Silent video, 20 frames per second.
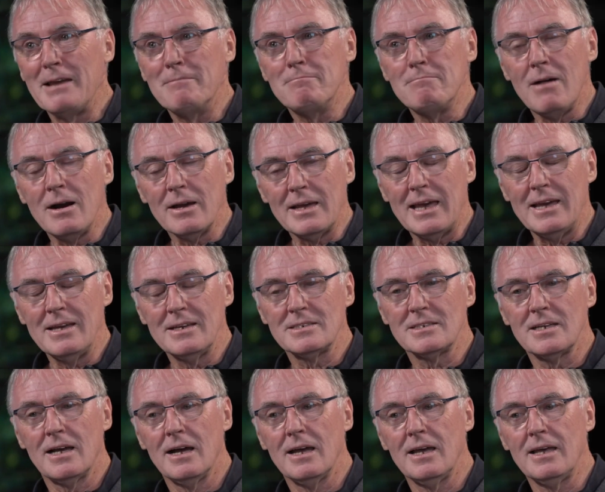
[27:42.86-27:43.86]
in my
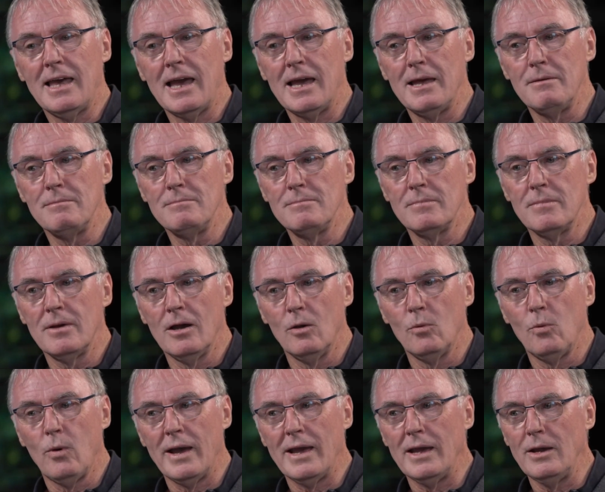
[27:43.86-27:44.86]
case, I came
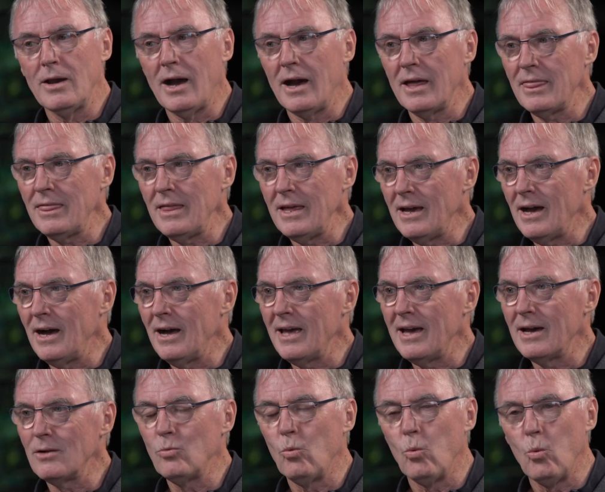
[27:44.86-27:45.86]
away, I think I
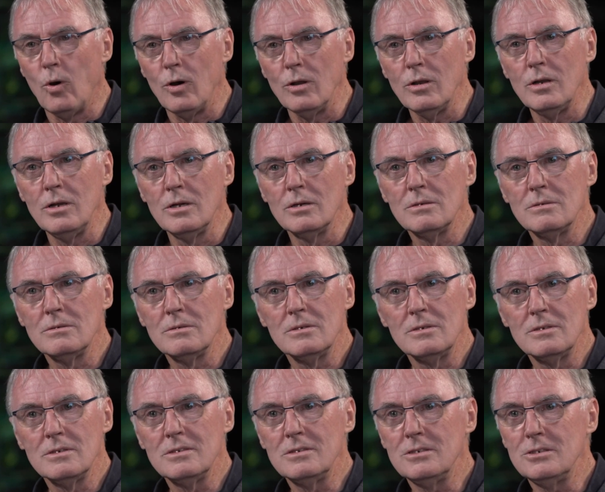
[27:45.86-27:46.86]
had one
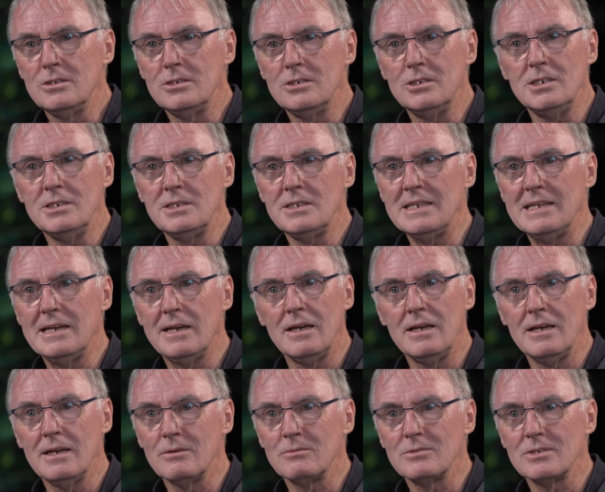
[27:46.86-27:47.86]

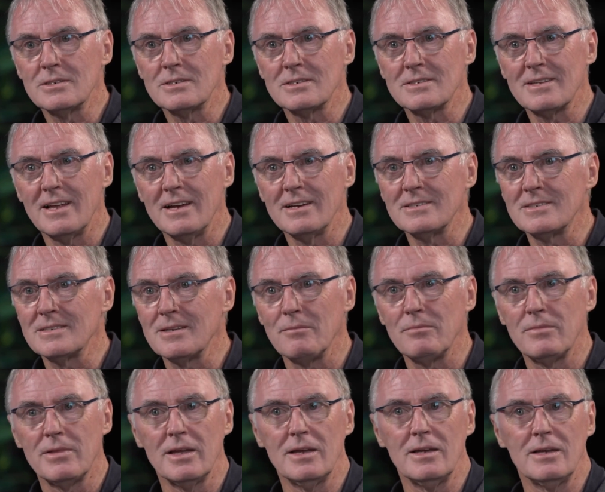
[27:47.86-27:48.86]
GCE, it's like
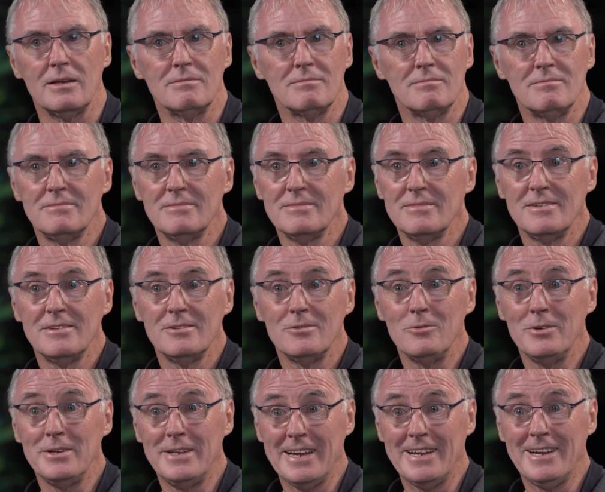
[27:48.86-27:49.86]
something
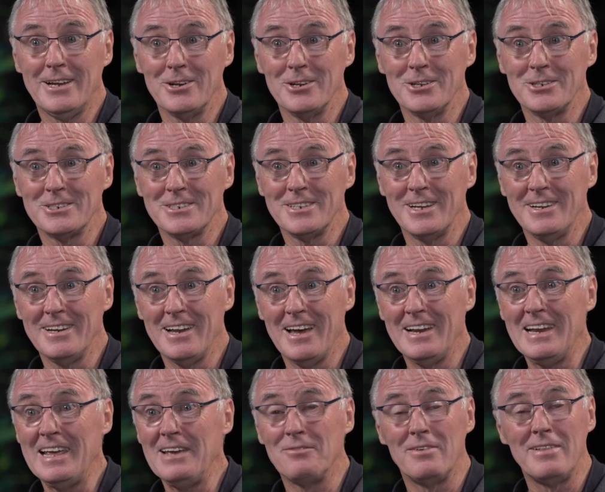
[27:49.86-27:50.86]
ridiculous,
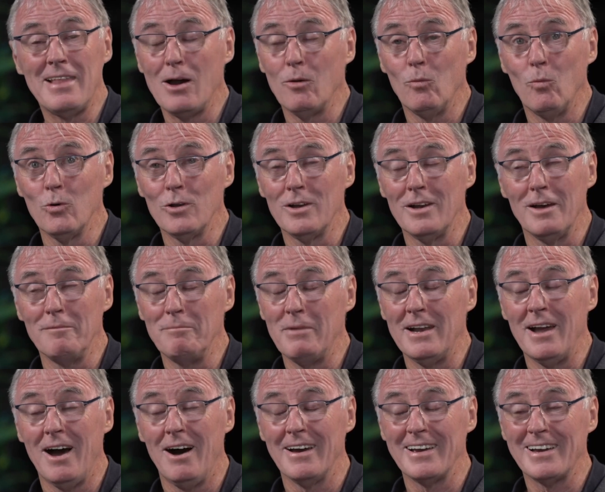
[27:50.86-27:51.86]
and even that wouldn't have
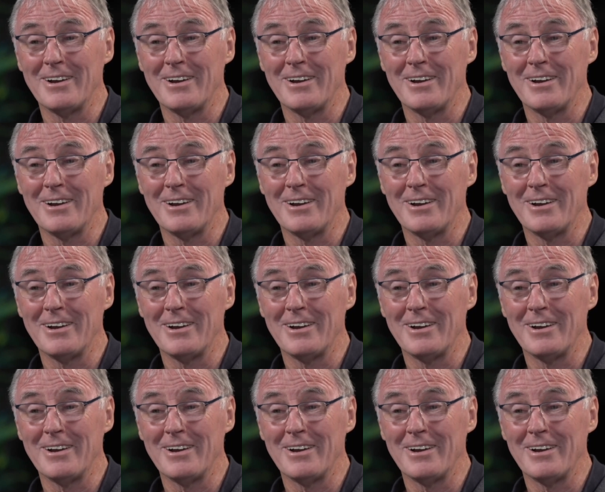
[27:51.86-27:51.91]
been a high